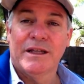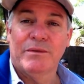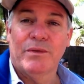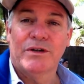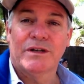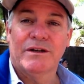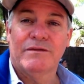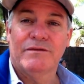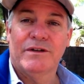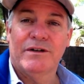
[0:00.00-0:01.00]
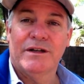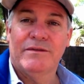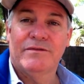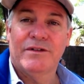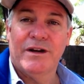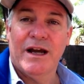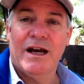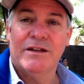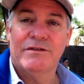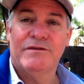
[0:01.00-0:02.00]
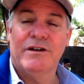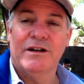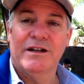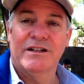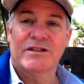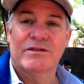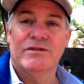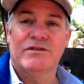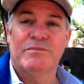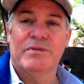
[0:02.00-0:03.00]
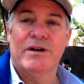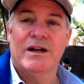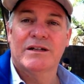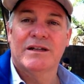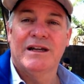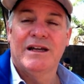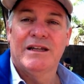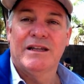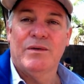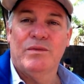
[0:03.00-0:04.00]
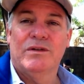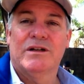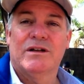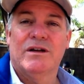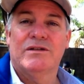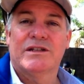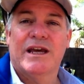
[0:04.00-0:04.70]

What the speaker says: we worked at very, very hard to find an exclusive product that will enclose